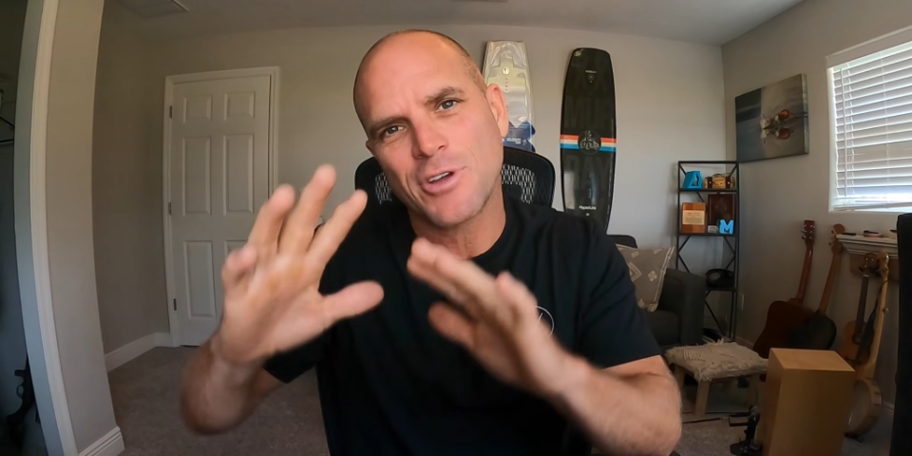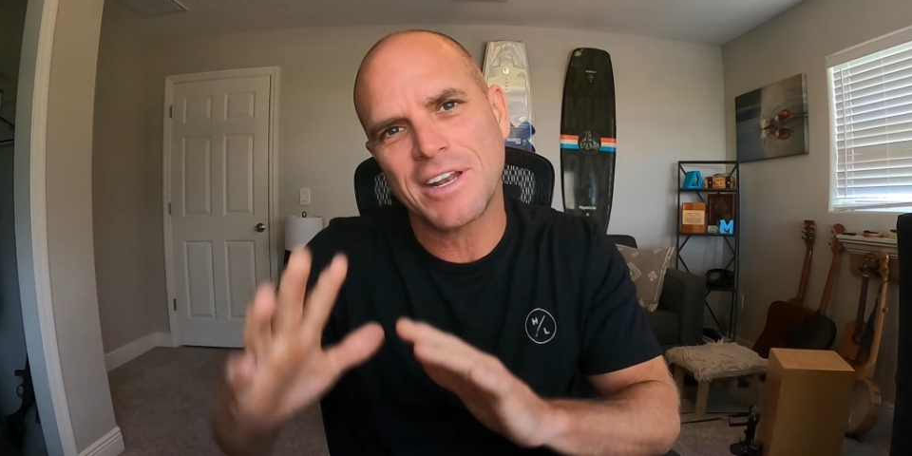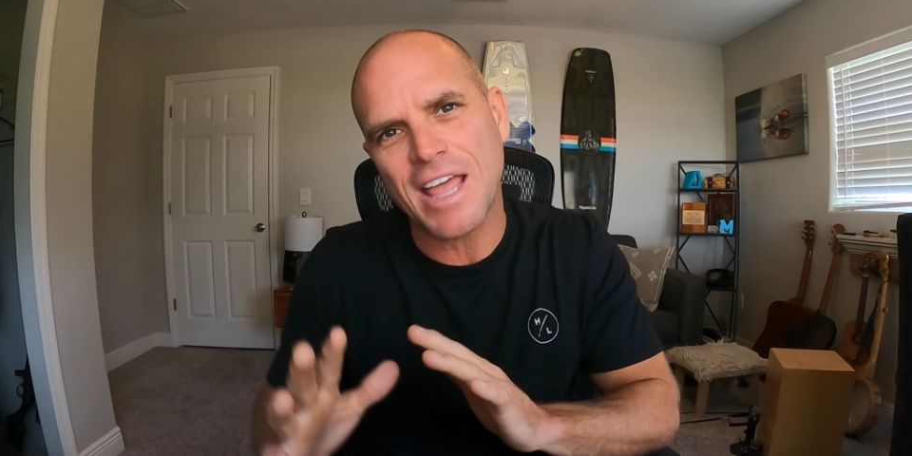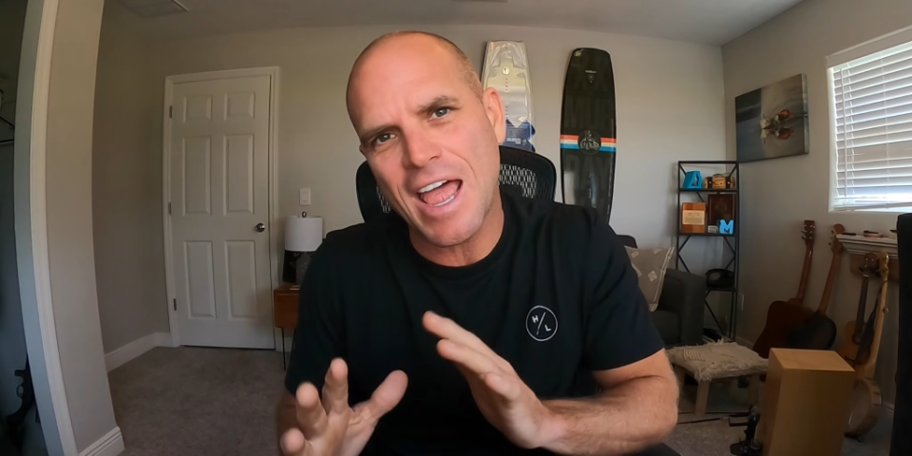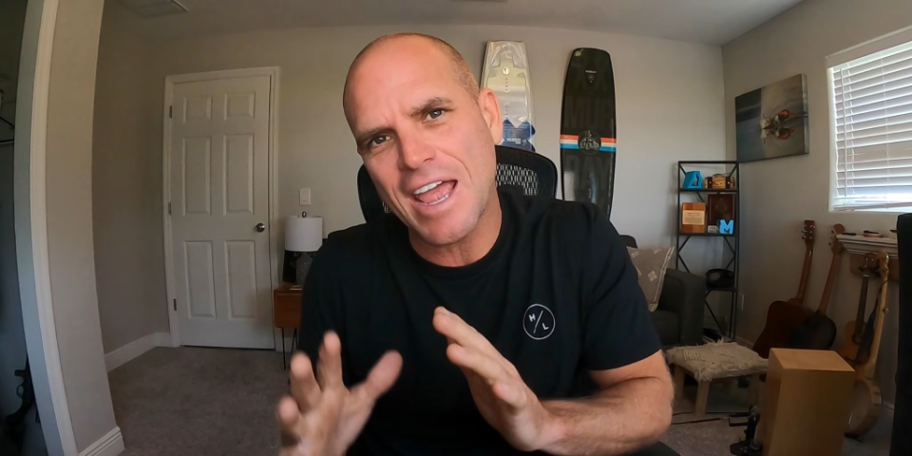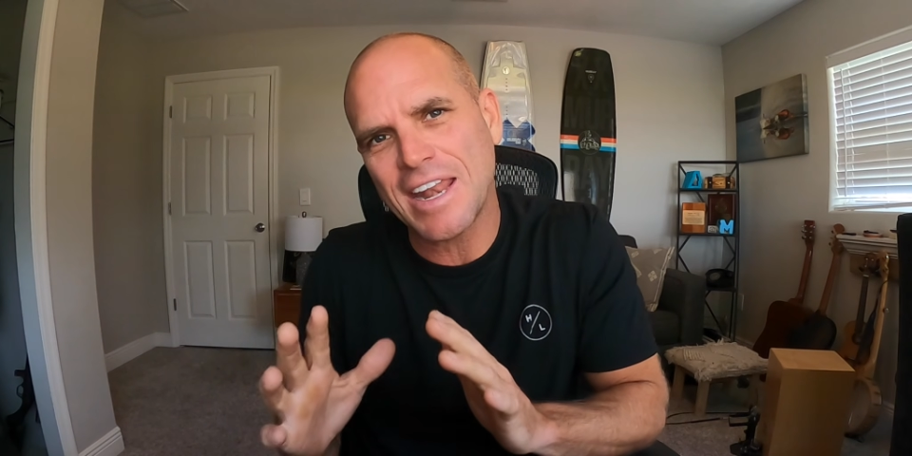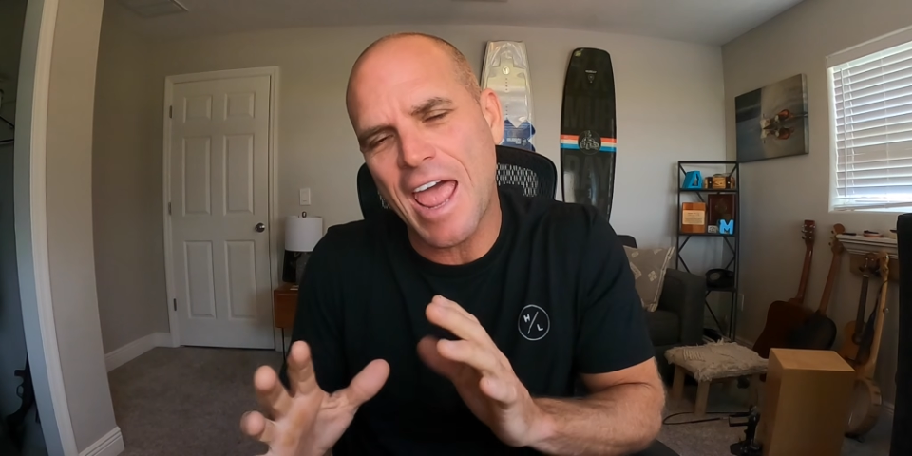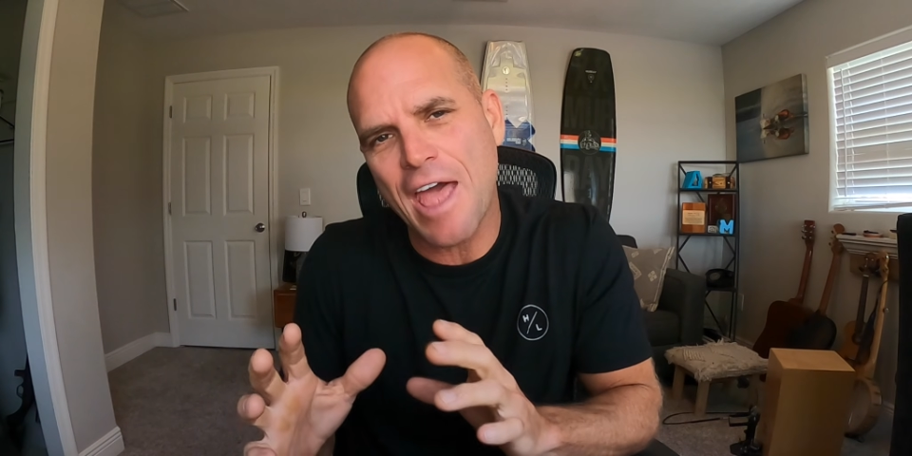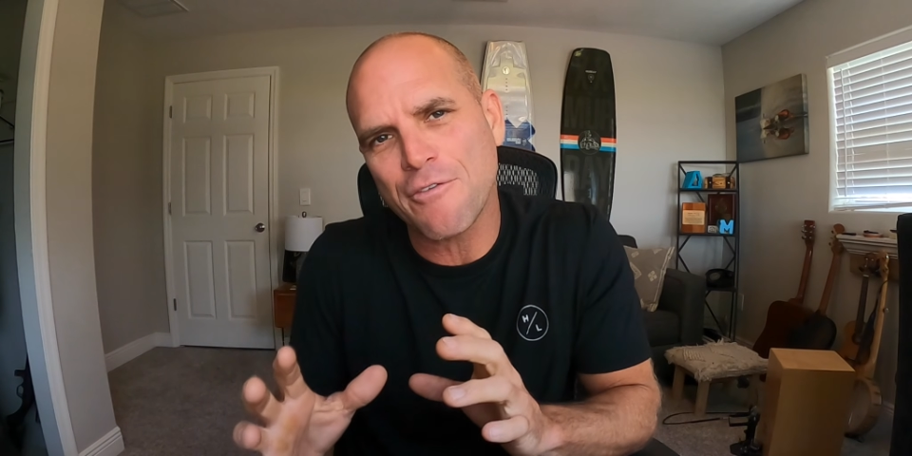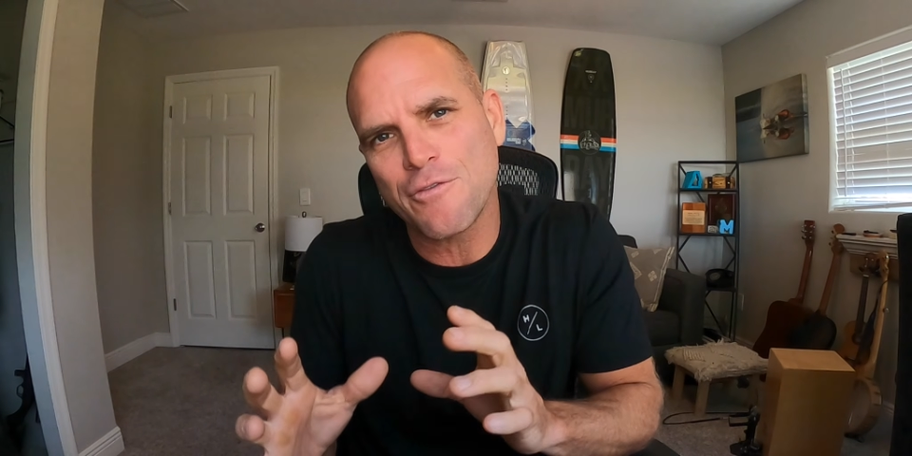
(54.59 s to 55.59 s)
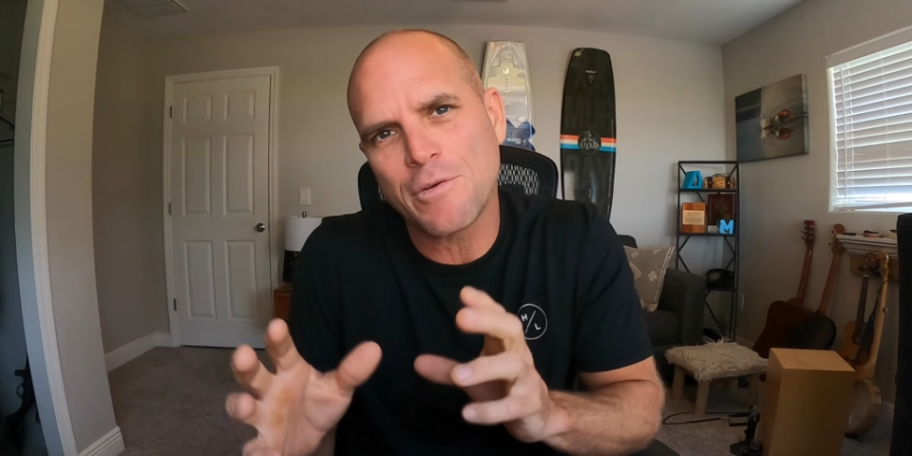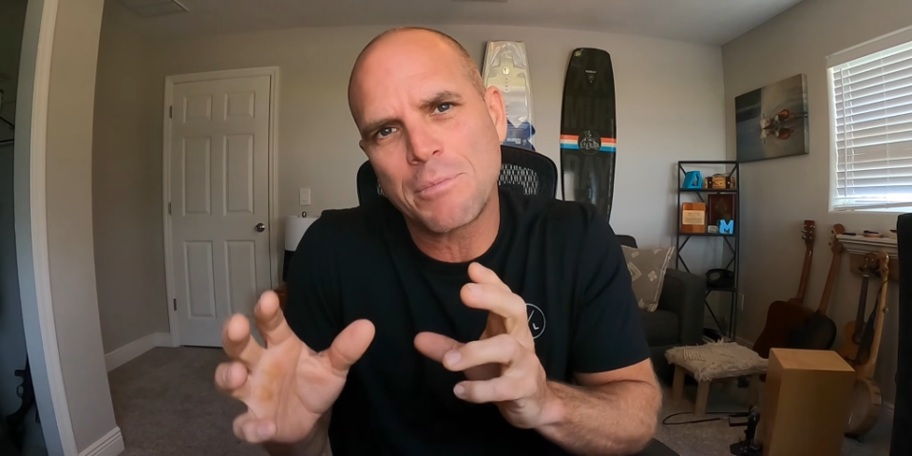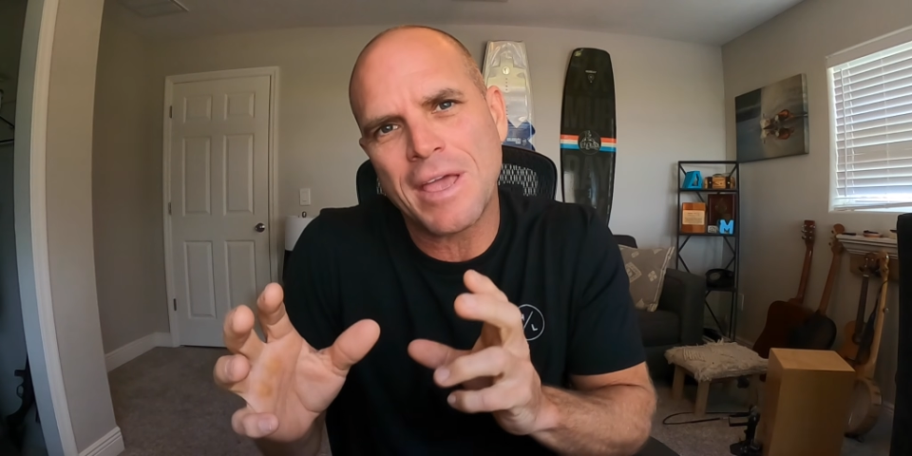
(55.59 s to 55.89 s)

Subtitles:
tried to hide half of it